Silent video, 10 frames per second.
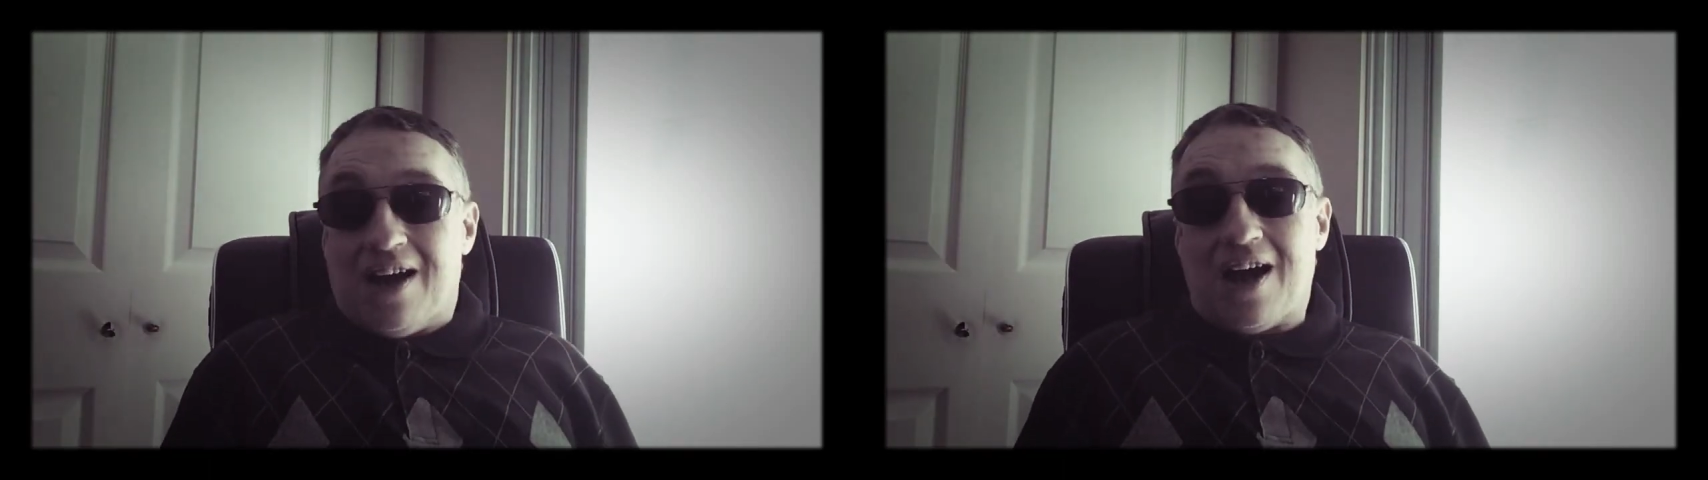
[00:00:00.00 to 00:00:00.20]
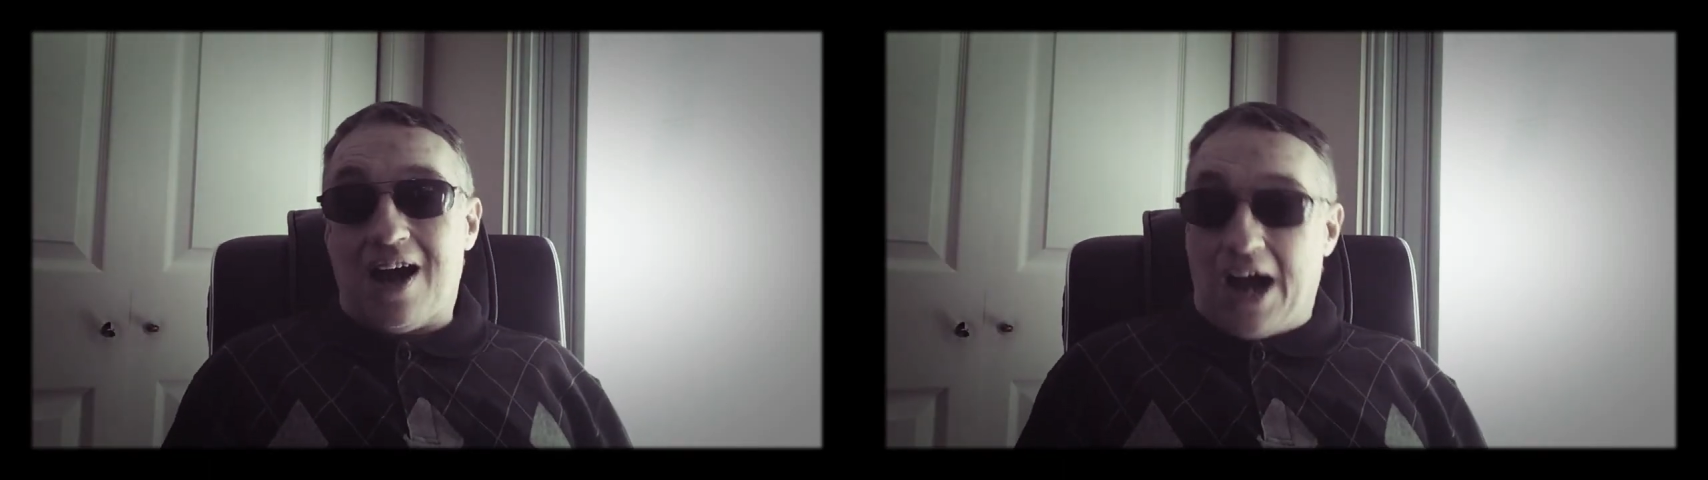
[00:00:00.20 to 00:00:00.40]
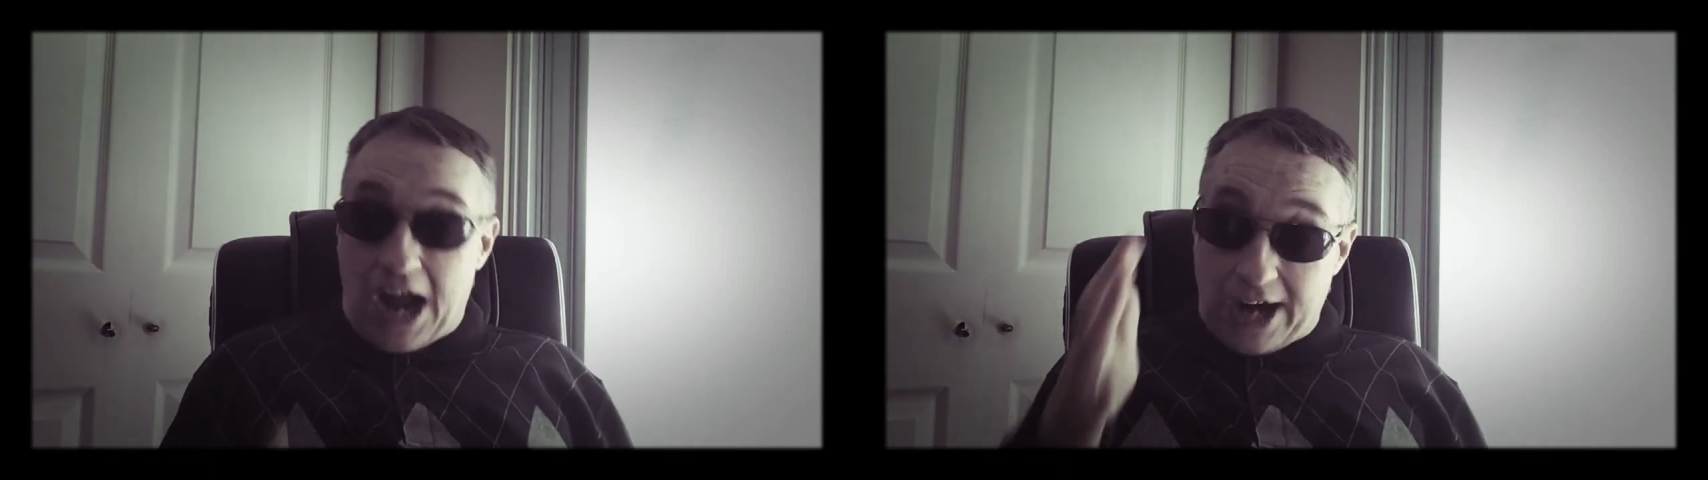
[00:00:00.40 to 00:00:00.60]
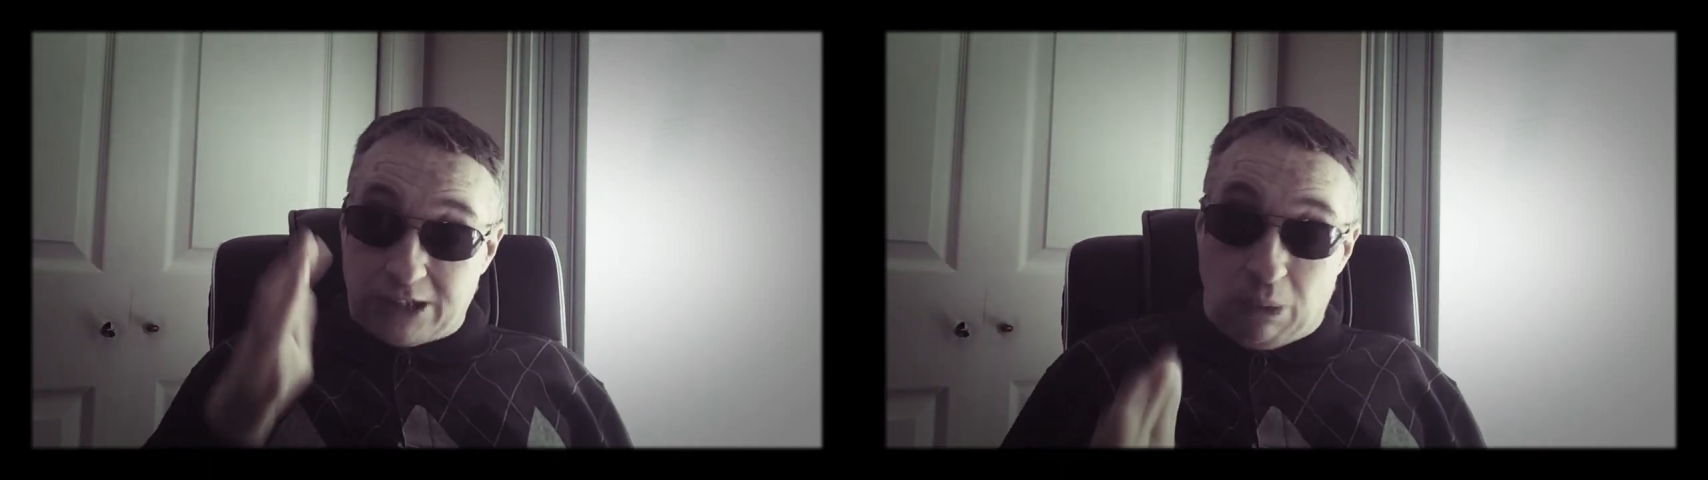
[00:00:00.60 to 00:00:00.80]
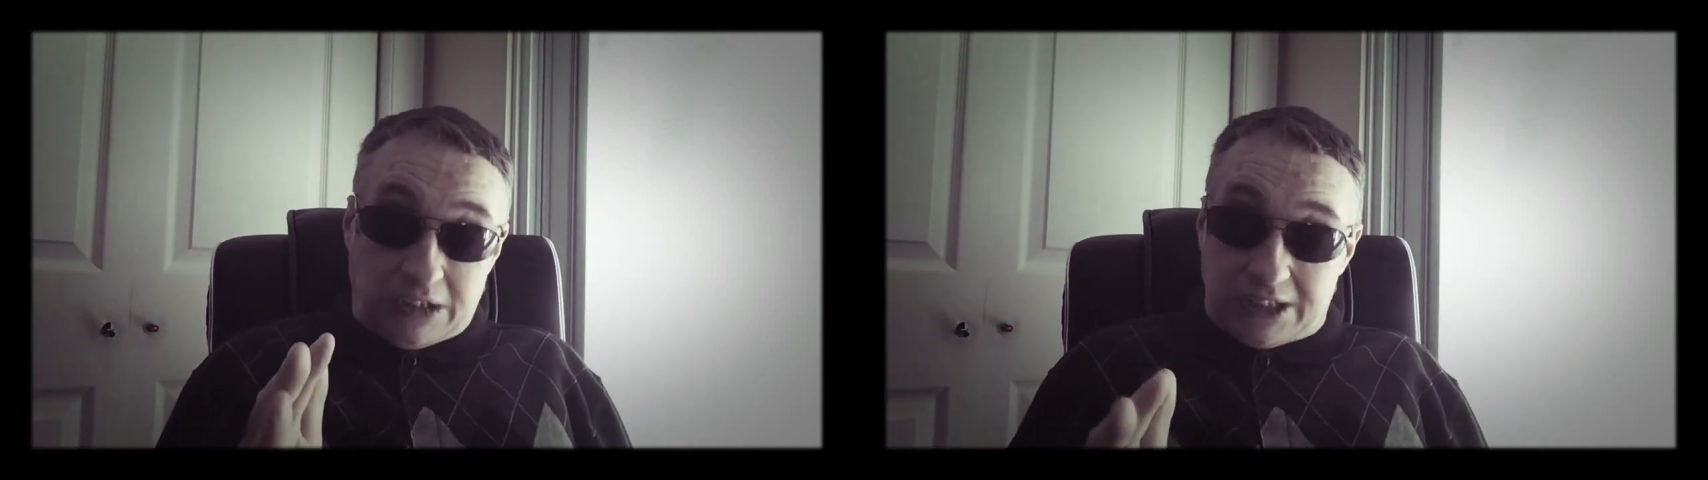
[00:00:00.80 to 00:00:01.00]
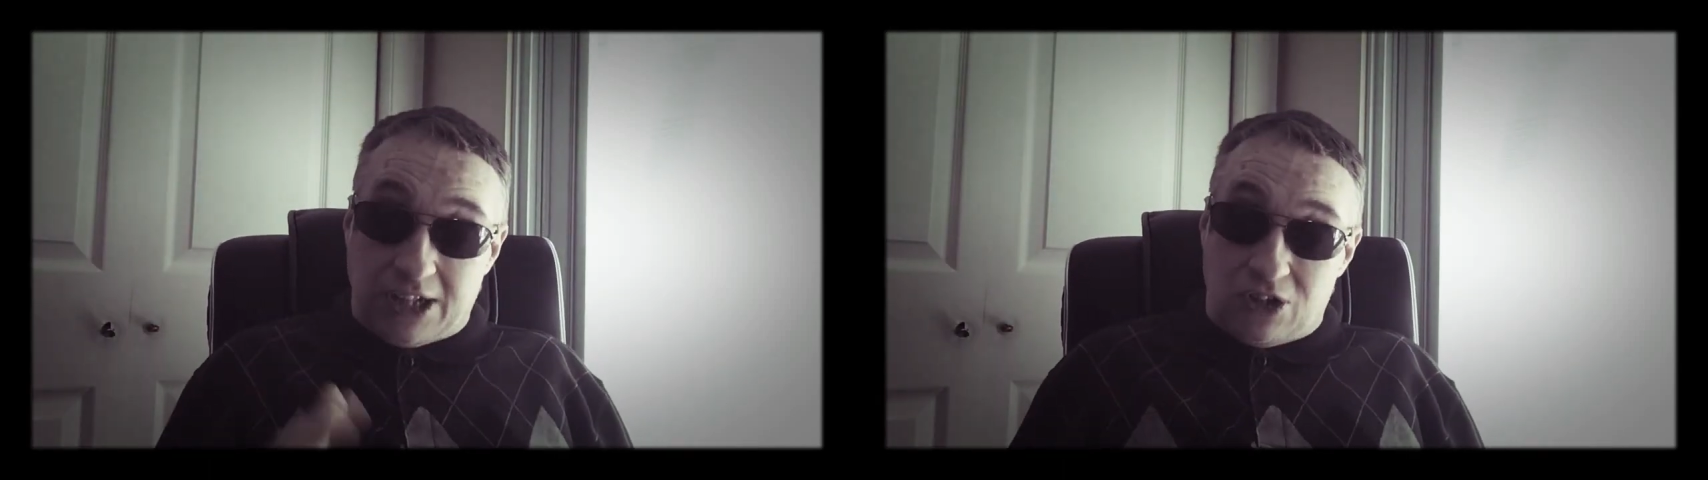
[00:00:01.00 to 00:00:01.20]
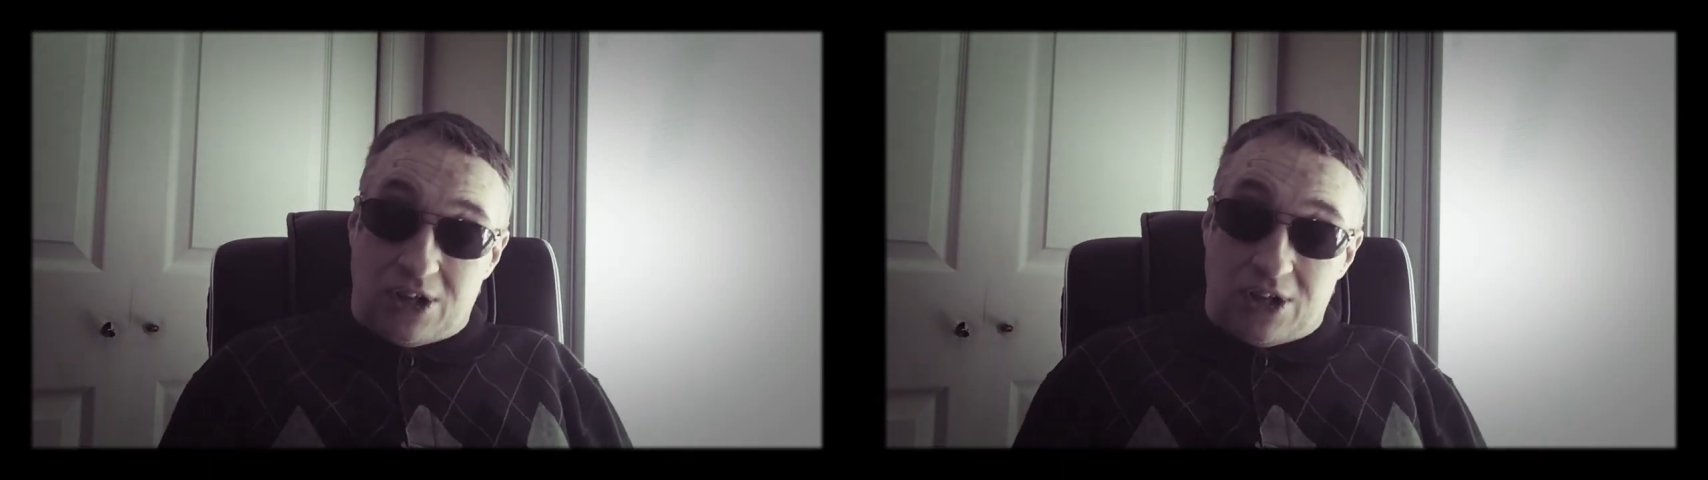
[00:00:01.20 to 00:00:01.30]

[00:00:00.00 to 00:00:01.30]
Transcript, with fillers: Uh, I just want to say to you